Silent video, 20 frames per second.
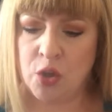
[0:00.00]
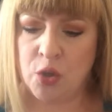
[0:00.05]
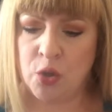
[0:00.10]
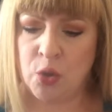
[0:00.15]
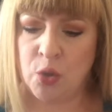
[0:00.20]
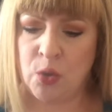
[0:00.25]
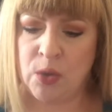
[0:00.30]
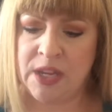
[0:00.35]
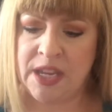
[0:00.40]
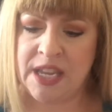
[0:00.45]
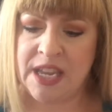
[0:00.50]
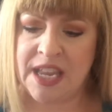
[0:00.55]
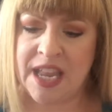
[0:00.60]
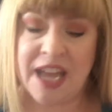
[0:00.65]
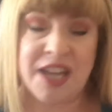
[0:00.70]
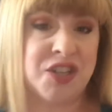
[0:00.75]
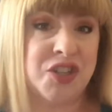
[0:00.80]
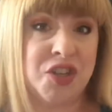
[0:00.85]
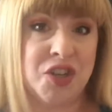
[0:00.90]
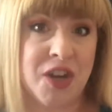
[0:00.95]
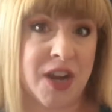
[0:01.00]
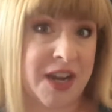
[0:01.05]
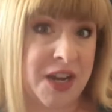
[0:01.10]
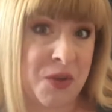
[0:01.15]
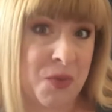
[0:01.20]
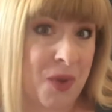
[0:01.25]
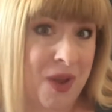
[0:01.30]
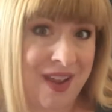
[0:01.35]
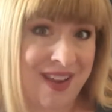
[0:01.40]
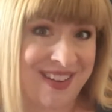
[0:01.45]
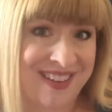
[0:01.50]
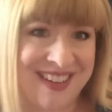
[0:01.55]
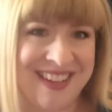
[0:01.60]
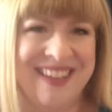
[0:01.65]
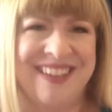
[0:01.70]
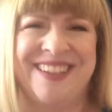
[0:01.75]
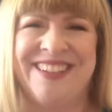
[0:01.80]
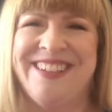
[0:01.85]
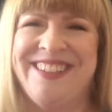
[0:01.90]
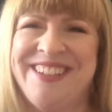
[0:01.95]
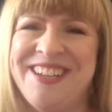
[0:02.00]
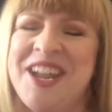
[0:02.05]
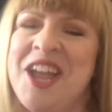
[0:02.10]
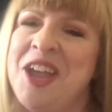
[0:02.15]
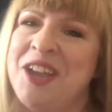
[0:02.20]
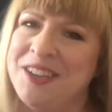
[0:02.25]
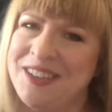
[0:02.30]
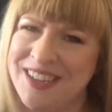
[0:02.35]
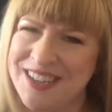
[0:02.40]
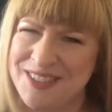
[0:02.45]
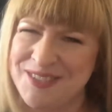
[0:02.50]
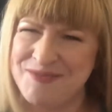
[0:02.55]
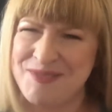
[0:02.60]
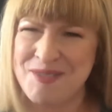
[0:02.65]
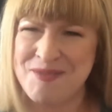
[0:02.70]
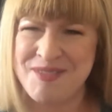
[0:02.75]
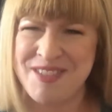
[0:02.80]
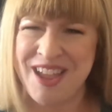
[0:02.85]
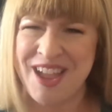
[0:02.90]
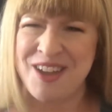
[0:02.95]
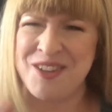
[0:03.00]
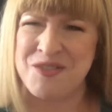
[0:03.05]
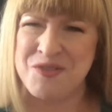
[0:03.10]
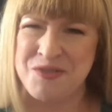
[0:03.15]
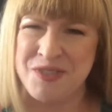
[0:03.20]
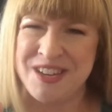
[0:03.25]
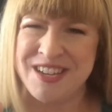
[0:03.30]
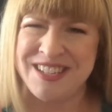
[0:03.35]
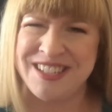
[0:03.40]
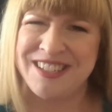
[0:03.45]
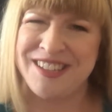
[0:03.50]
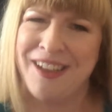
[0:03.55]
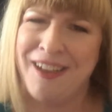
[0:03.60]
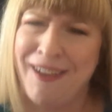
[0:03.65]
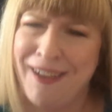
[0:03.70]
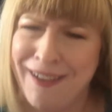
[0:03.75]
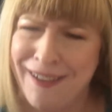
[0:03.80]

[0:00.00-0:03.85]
Cootie catcher, anyone? You guys remember that? Cooties?